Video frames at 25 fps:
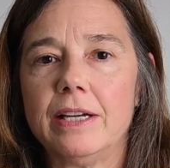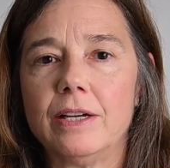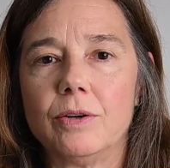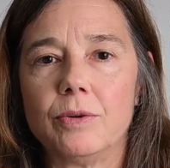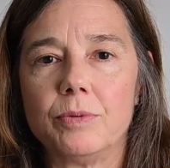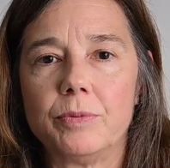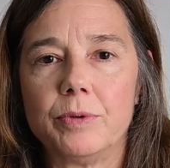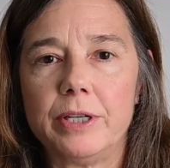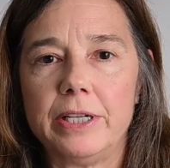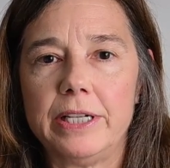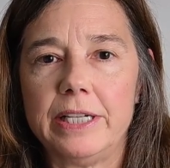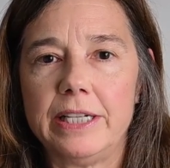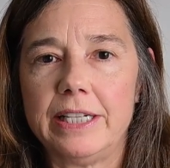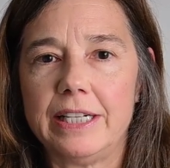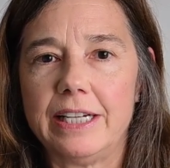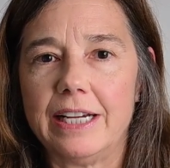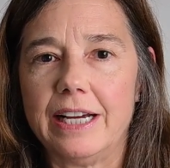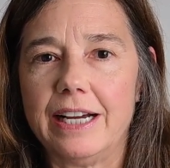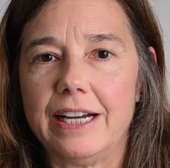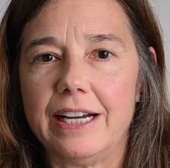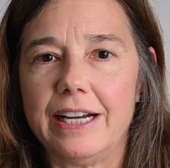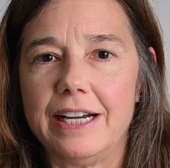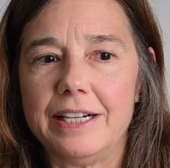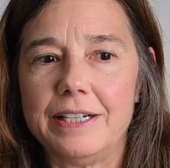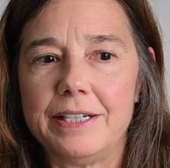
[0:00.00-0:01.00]

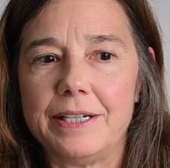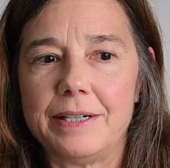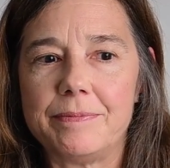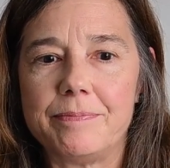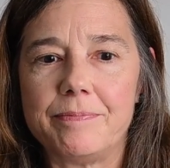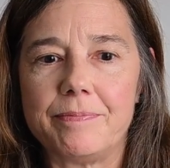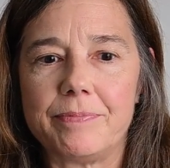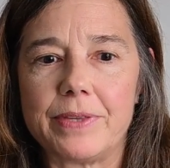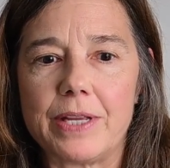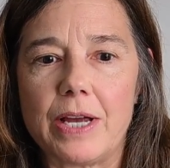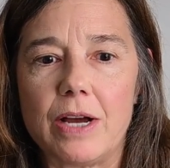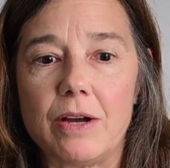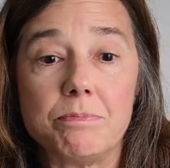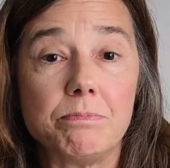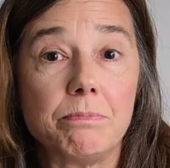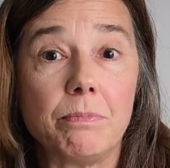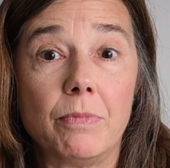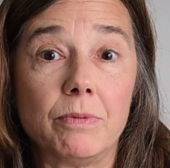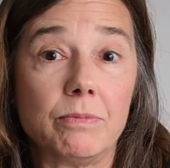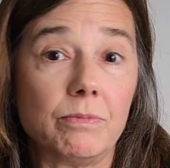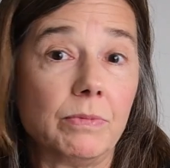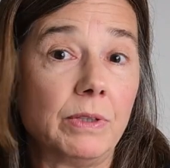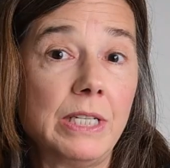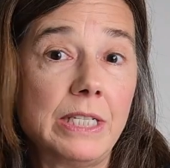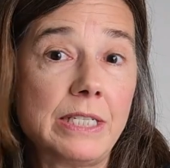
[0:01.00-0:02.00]

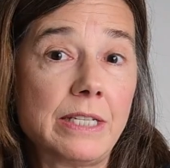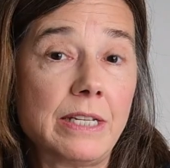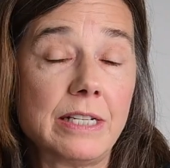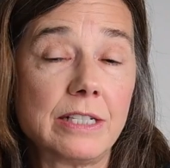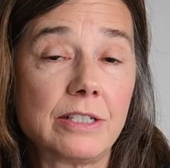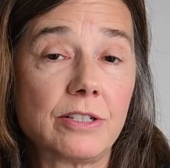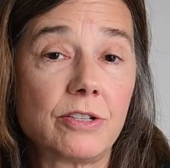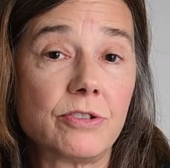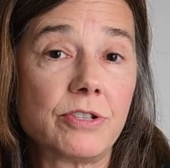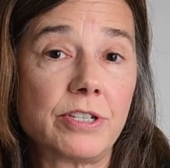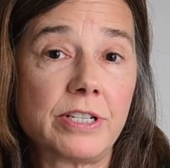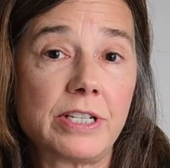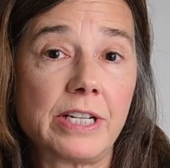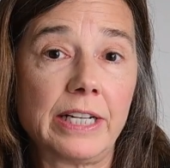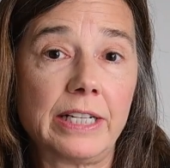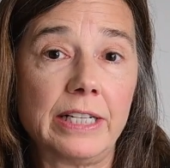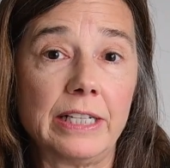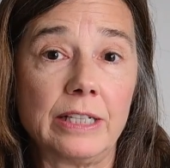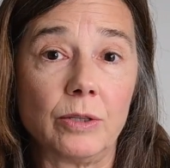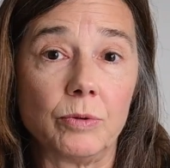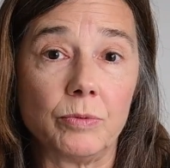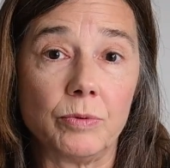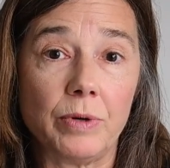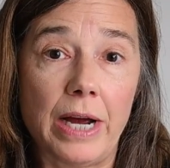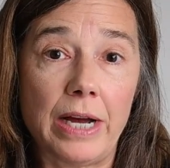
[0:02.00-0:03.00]
Listings are
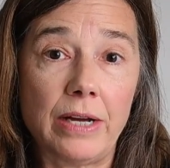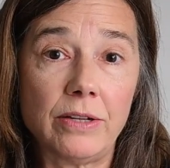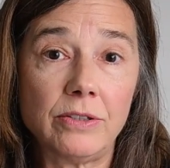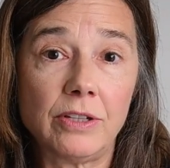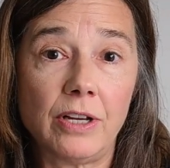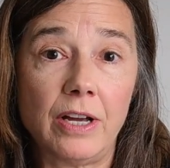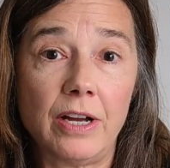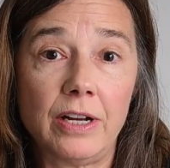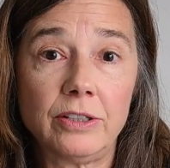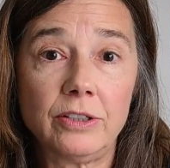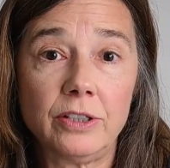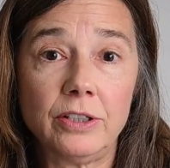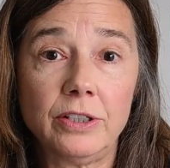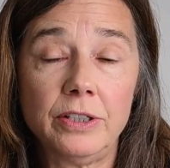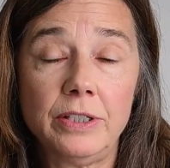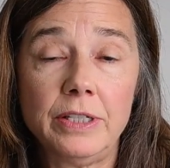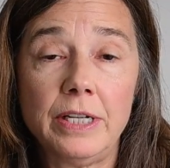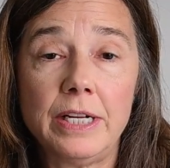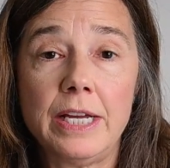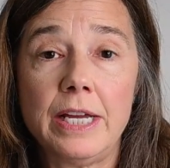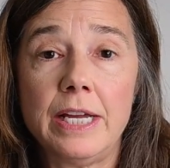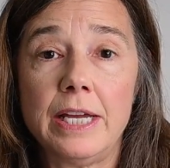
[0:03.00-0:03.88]
sticking around longer.